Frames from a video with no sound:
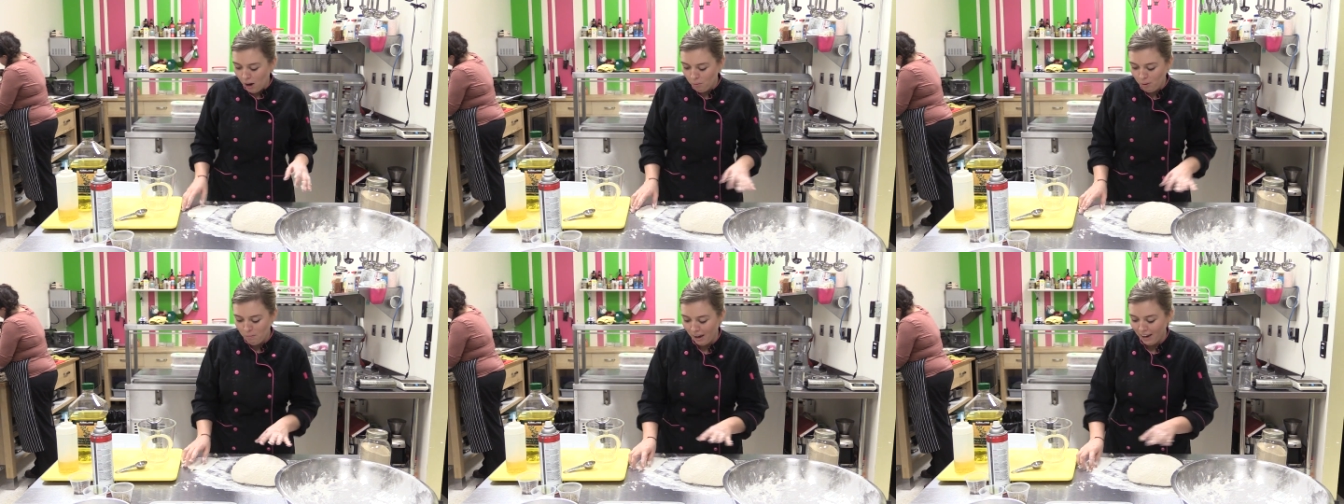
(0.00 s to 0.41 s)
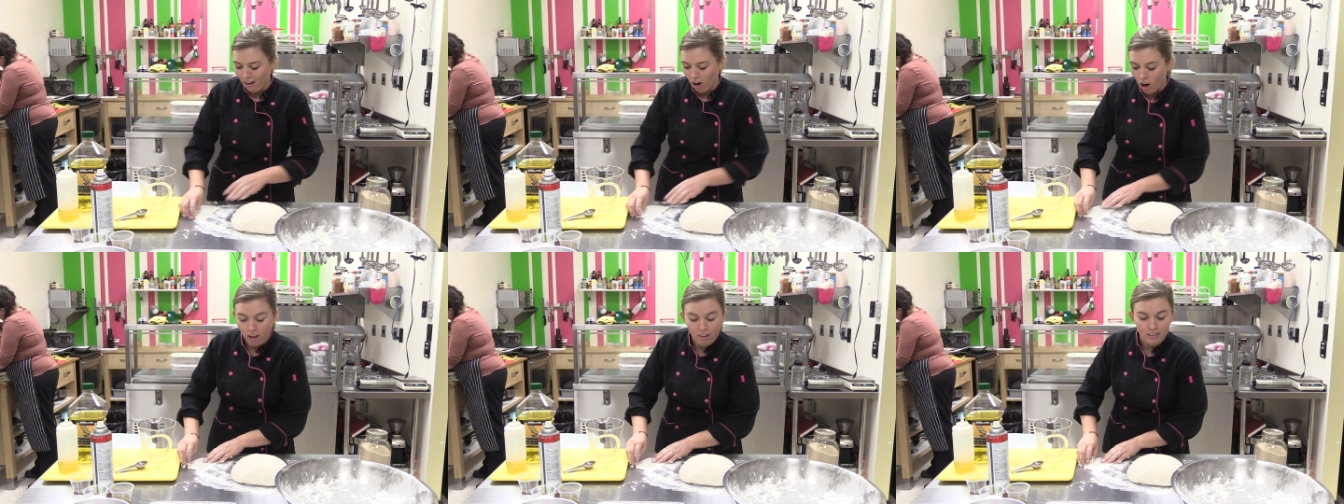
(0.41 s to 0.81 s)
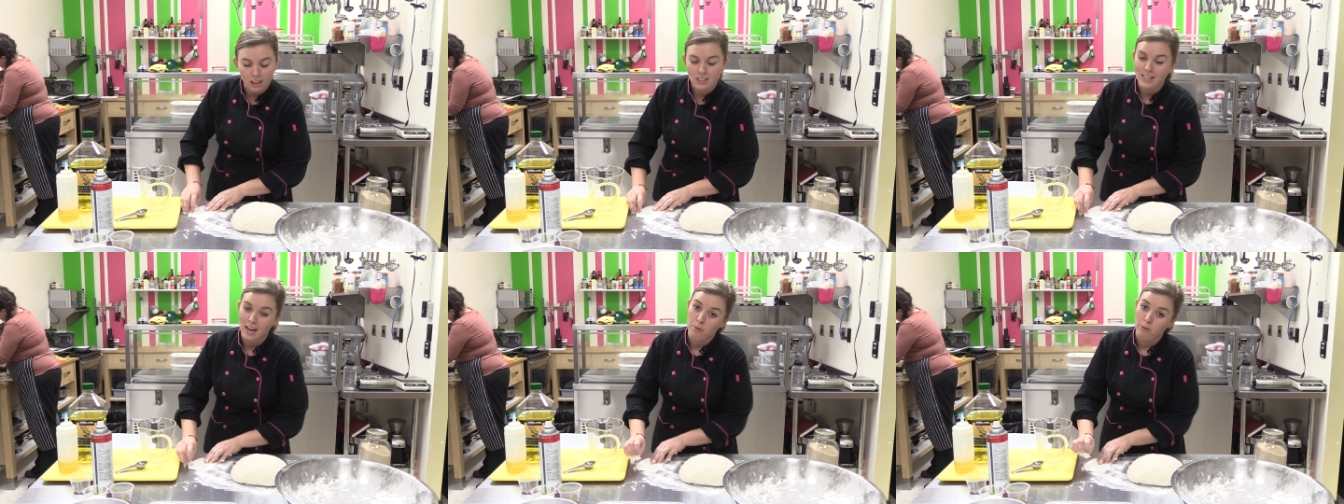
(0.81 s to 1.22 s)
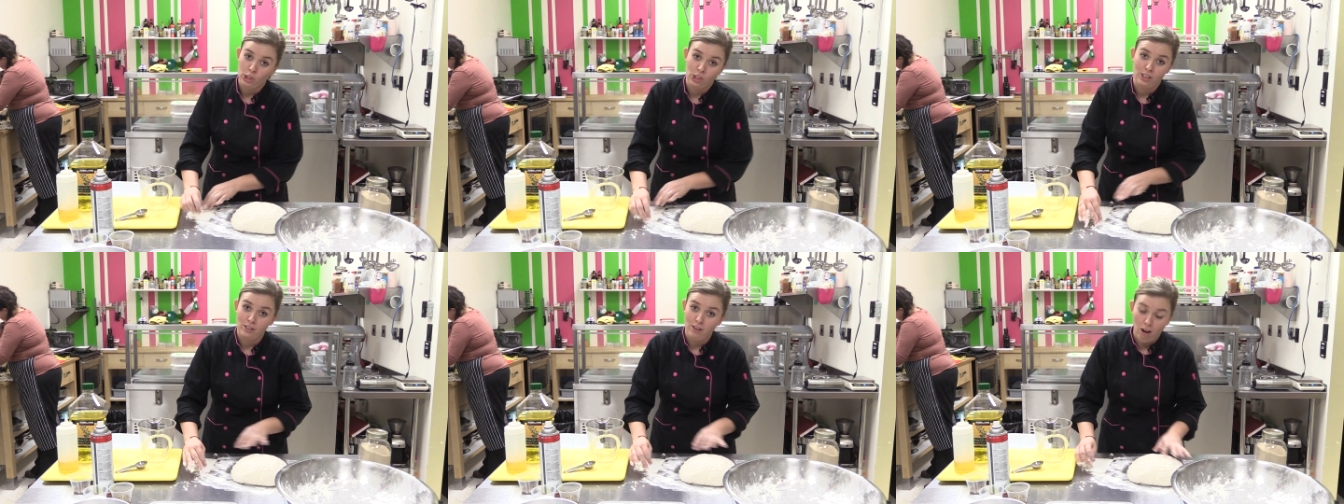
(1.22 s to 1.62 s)
We make all of our
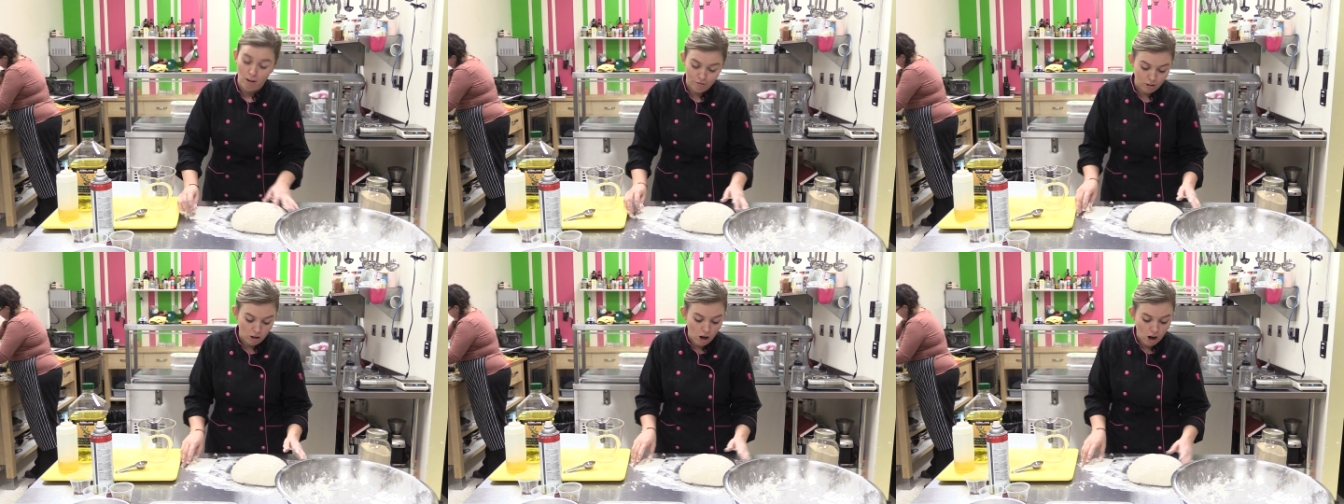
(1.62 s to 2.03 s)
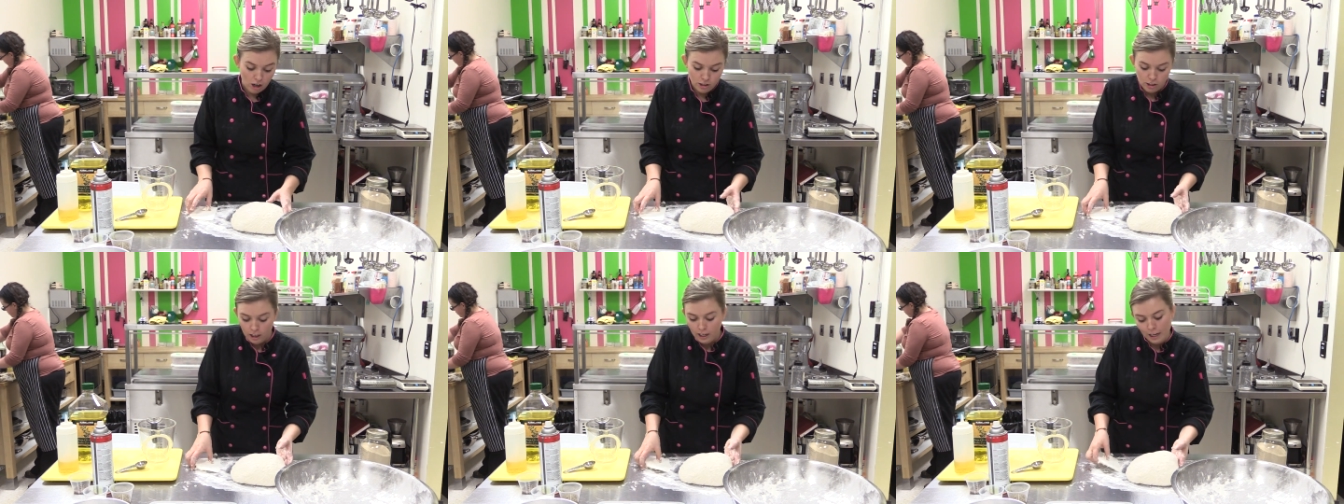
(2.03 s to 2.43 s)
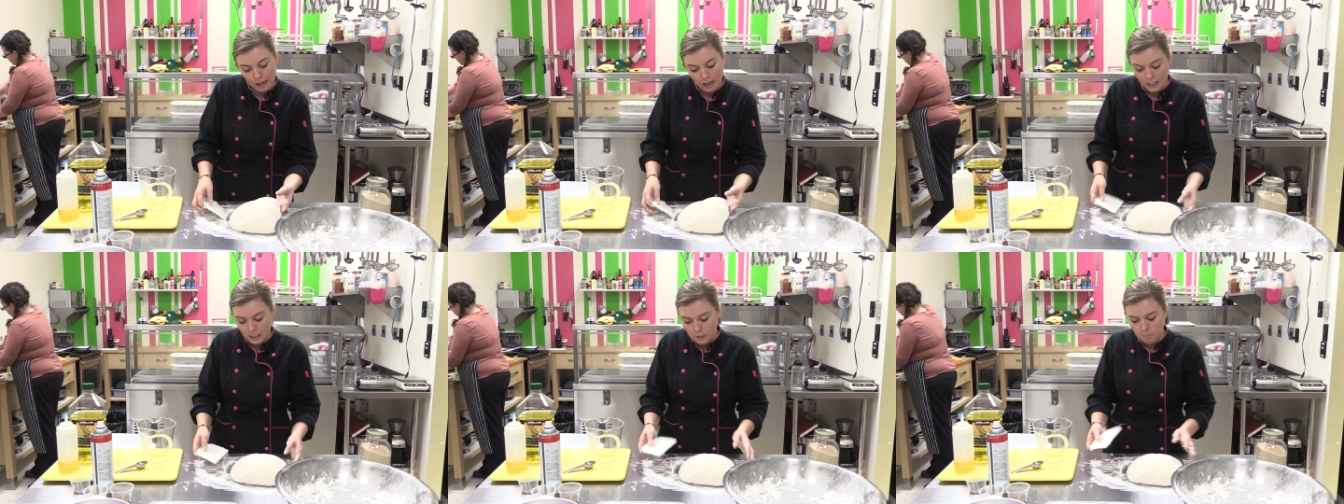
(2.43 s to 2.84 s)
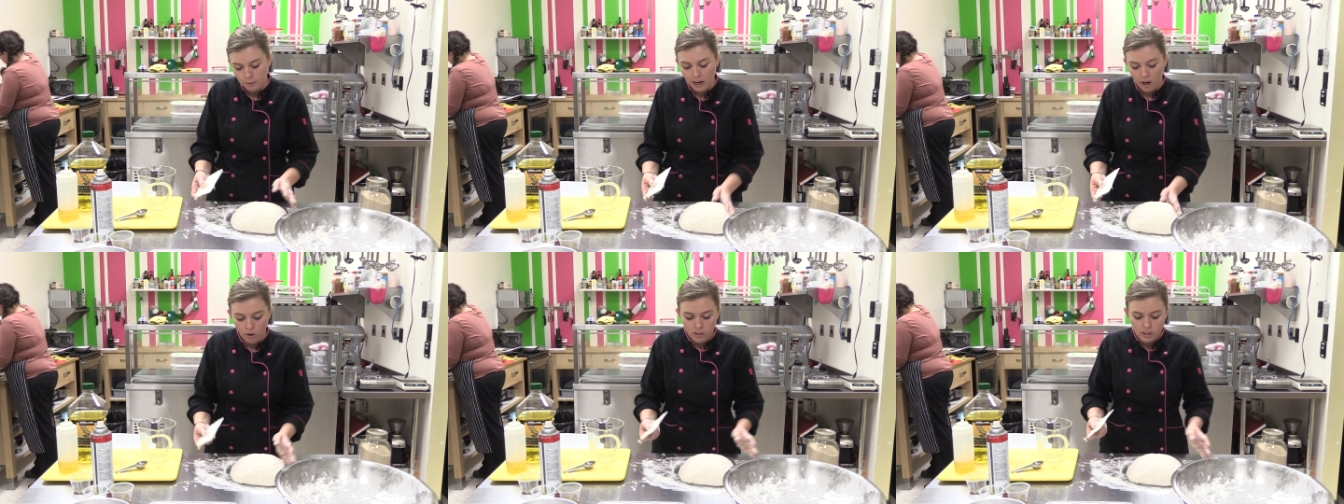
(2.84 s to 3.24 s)
sandwiches on focaccia here at
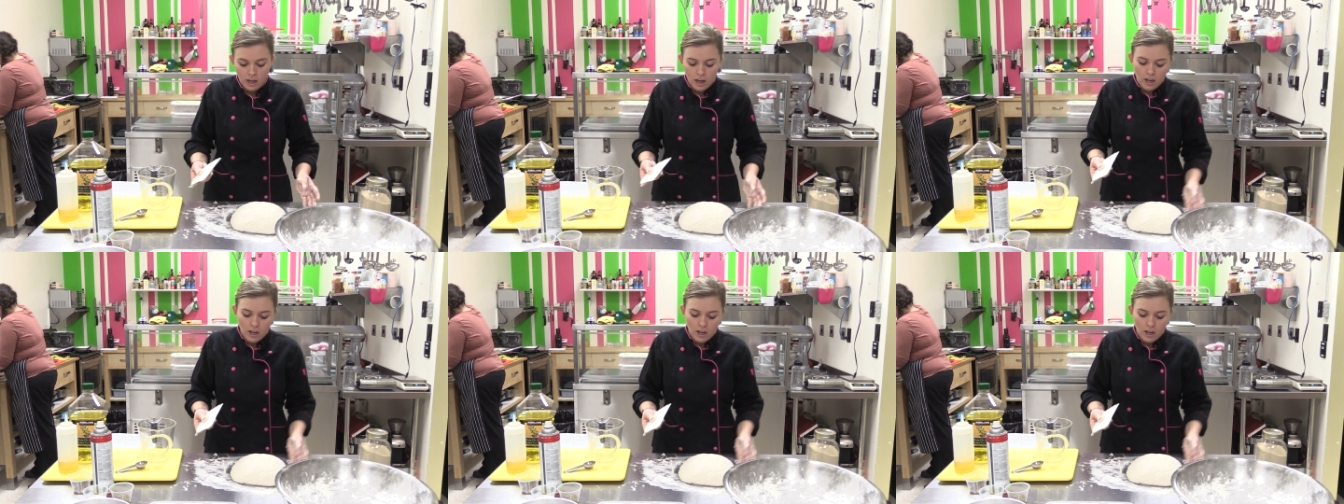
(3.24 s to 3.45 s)
Sprout.